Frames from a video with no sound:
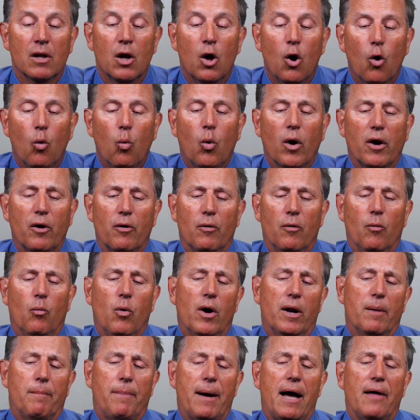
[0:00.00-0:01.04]

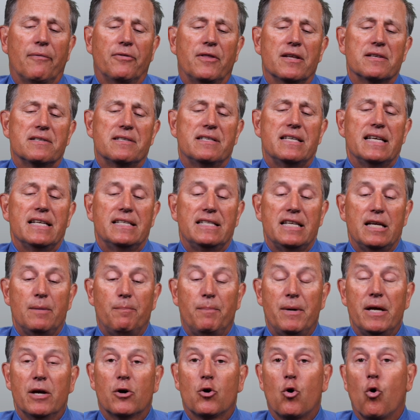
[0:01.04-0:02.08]
What about the
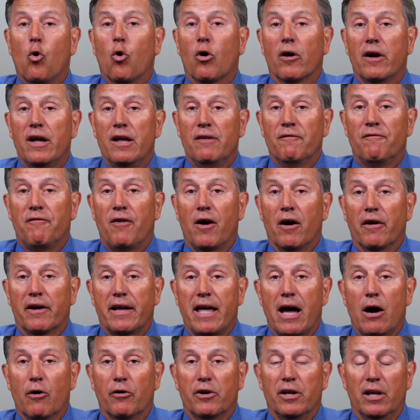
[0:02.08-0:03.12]
CTP core infarct
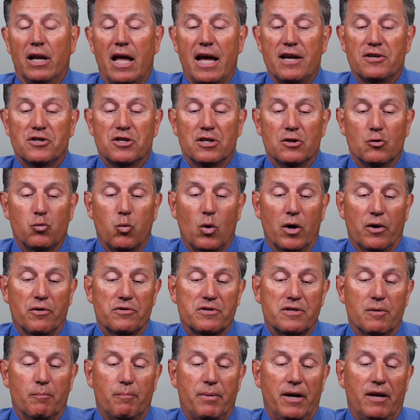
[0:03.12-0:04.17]
calculations? What are
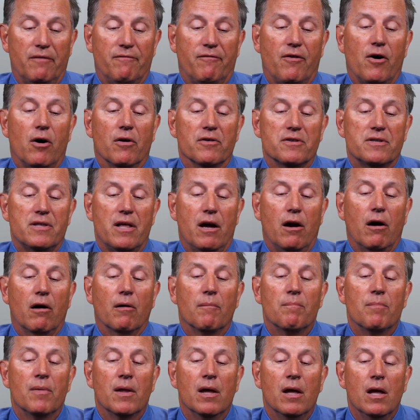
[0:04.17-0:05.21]
some pitfalls
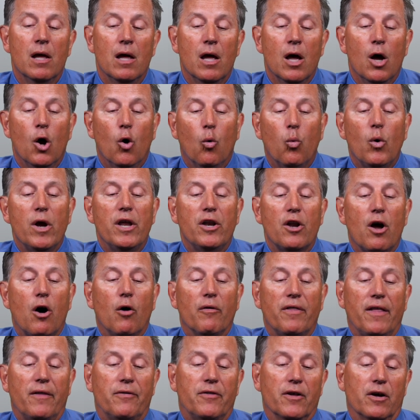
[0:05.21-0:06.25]
there? We
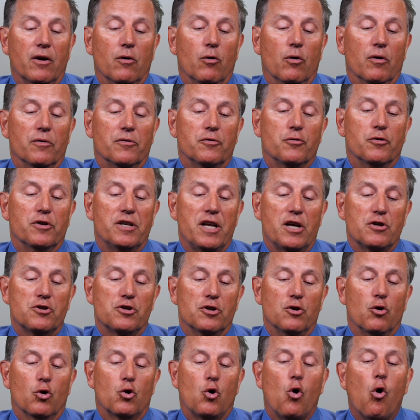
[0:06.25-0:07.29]
know that the
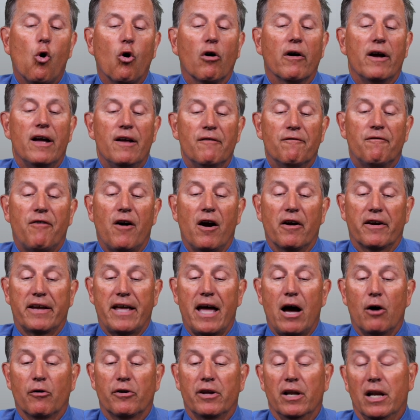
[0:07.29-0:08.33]
traditional core infarct
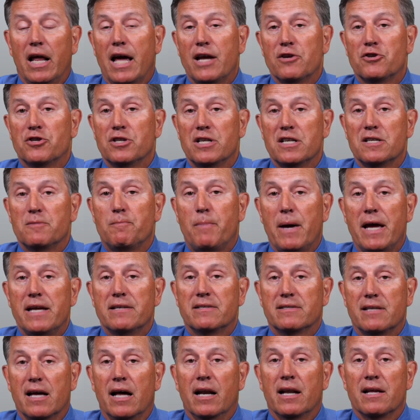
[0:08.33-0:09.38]
calculation is
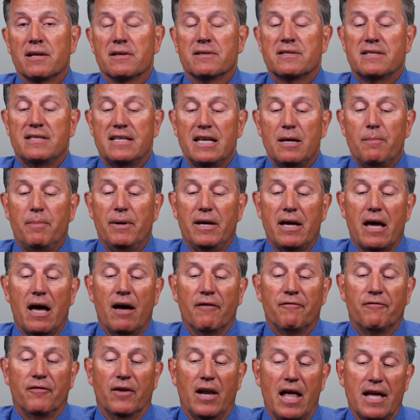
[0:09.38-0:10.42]
based on a
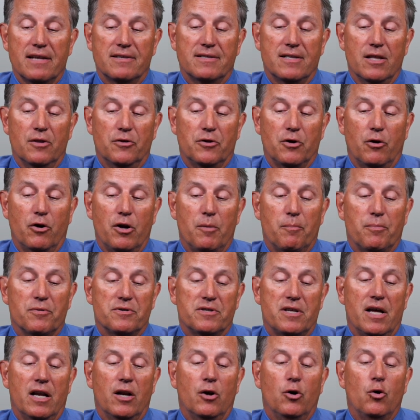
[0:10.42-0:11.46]
CBF less than
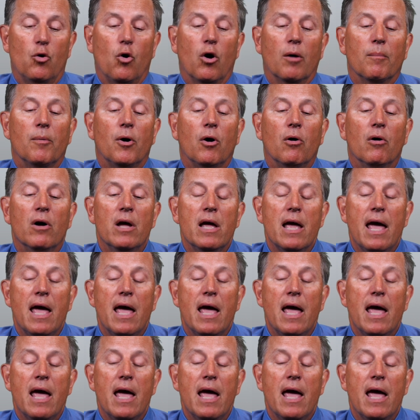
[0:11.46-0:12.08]
30% of normal,